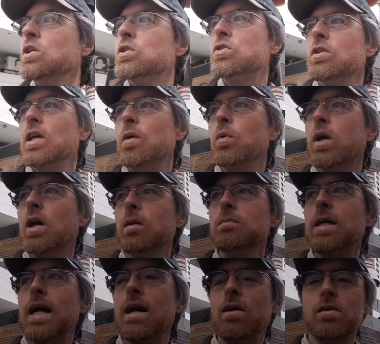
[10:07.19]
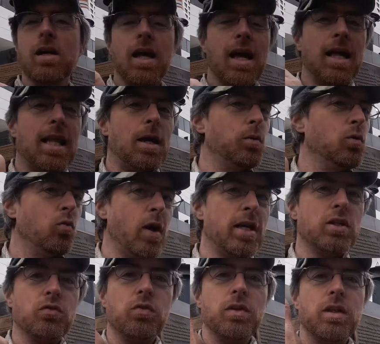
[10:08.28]
So they would come down and they would
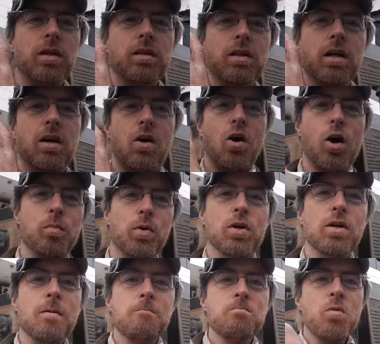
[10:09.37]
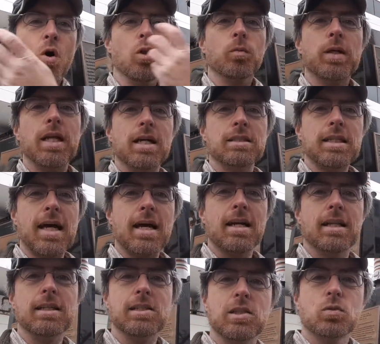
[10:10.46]
race from the harbor all the way
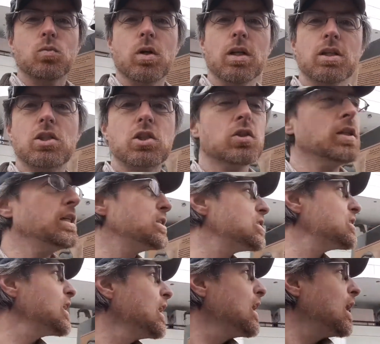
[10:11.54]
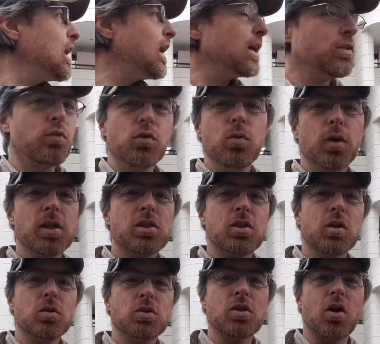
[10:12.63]
downtown, and this is one of the streets through which
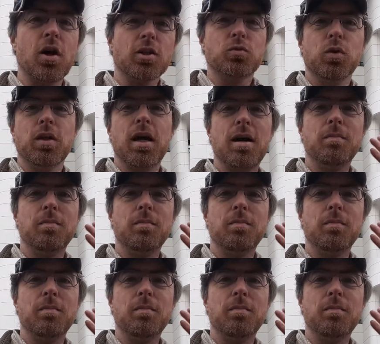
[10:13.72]
those carts would